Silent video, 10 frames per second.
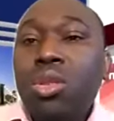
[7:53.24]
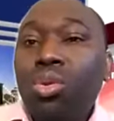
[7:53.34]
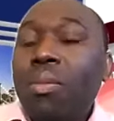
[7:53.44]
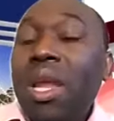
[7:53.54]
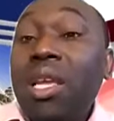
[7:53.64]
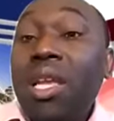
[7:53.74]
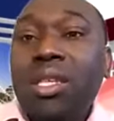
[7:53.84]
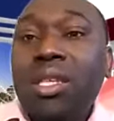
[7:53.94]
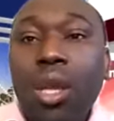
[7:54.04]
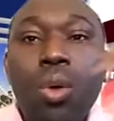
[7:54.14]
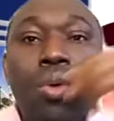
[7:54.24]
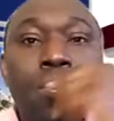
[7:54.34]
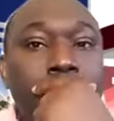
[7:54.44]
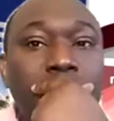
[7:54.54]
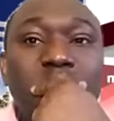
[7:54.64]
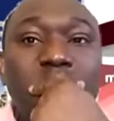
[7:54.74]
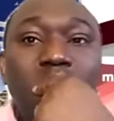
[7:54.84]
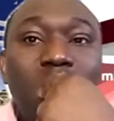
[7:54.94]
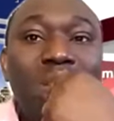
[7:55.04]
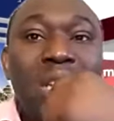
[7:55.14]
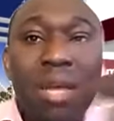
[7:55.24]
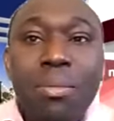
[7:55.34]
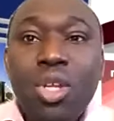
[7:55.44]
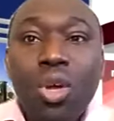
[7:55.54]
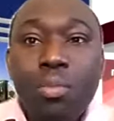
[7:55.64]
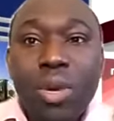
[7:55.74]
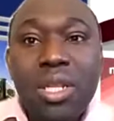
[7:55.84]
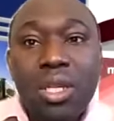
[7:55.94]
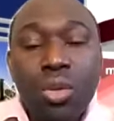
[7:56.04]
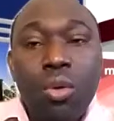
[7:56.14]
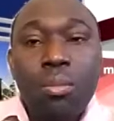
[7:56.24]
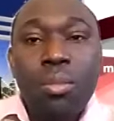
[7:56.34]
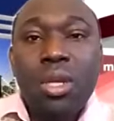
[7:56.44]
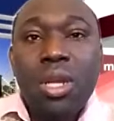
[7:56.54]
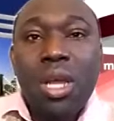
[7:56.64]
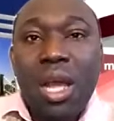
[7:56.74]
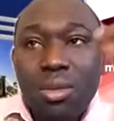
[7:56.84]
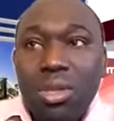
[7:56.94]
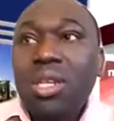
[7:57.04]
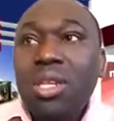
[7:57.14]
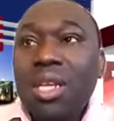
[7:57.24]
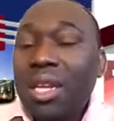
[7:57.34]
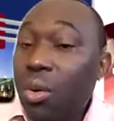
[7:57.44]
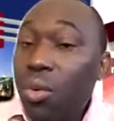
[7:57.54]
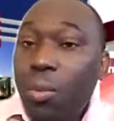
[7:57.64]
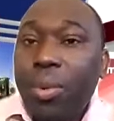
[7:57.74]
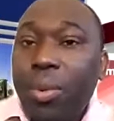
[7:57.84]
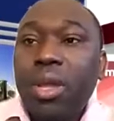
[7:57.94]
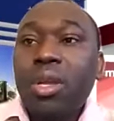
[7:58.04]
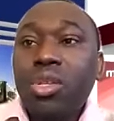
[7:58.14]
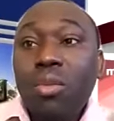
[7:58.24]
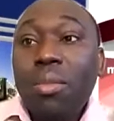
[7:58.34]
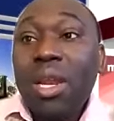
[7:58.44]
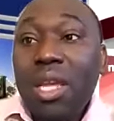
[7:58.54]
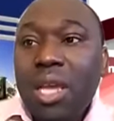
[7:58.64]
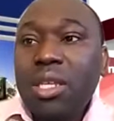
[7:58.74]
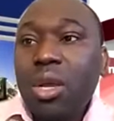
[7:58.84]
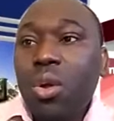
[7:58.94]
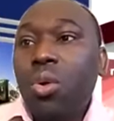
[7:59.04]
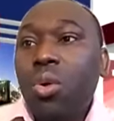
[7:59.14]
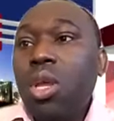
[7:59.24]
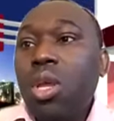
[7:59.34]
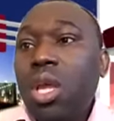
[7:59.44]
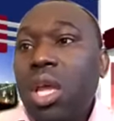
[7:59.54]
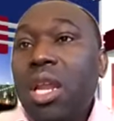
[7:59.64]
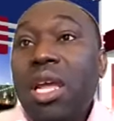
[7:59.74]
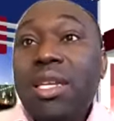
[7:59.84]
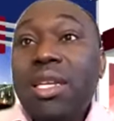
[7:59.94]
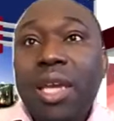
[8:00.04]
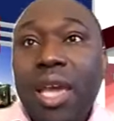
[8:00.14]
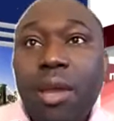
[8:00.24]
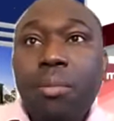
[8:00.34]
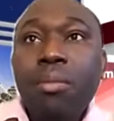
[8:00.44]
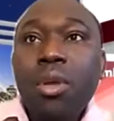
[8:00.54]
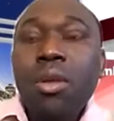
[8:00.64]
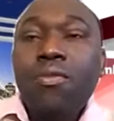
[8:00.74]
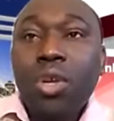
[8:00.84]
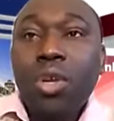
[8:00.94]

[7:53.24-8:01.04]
many years ago, let me just bring this home. I'll say this and then we'll pray. So many years ago, a lady came for